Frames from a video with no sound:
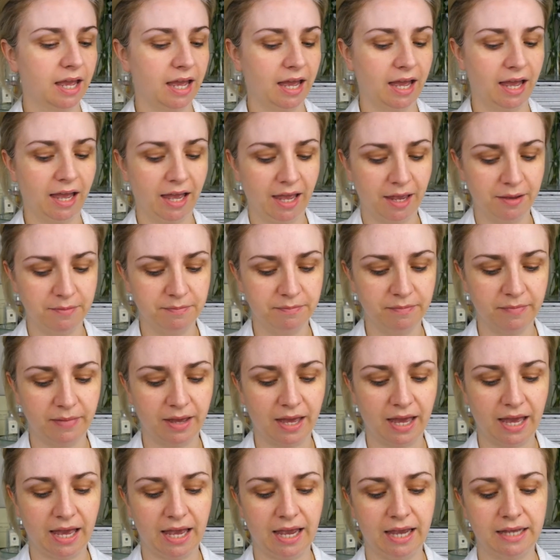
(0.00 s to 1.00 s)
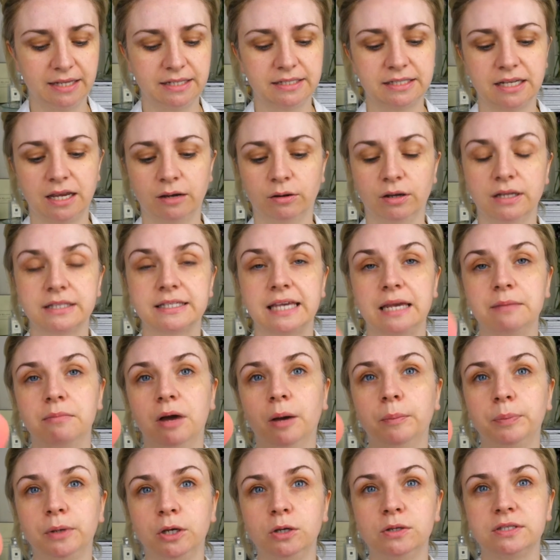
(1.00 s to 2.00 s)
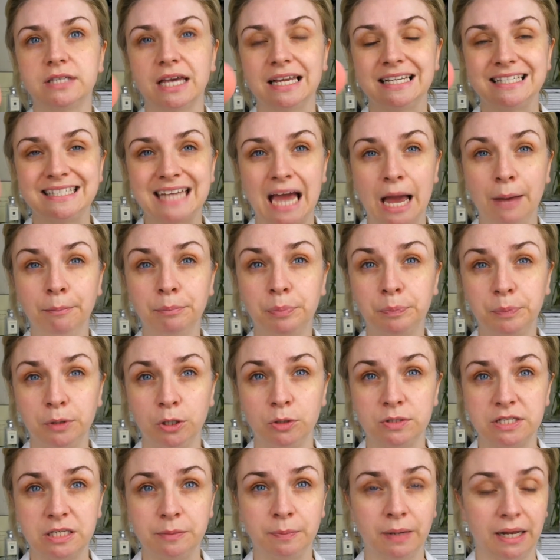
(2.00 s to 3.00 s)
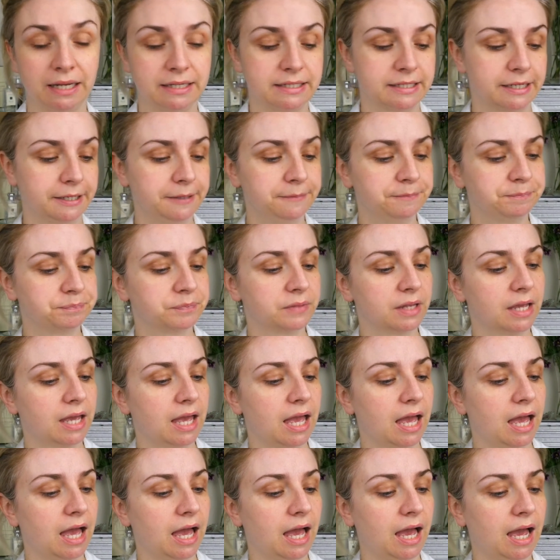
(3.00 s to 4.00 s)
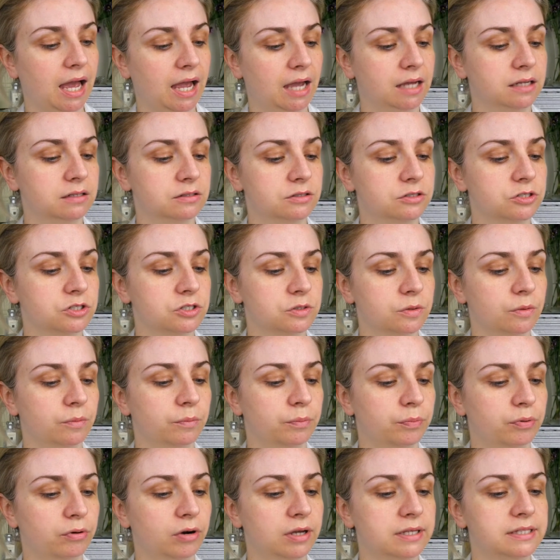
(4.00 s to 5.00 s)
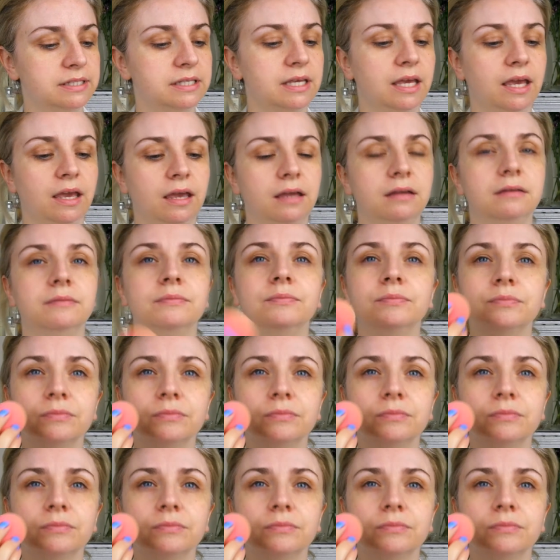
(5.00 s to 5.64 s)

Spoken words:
And I'm going to take my a damp beauty blender and just press it in,